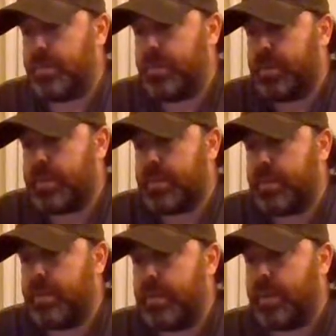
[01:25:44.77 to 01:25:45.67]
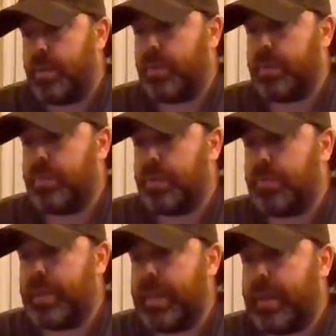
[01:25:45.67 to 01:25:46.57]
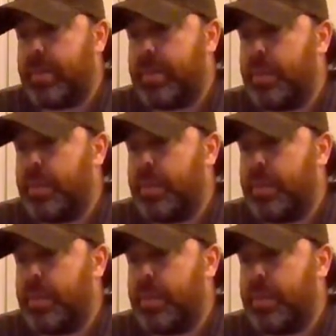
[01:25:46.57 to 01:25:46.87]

you just when we get out,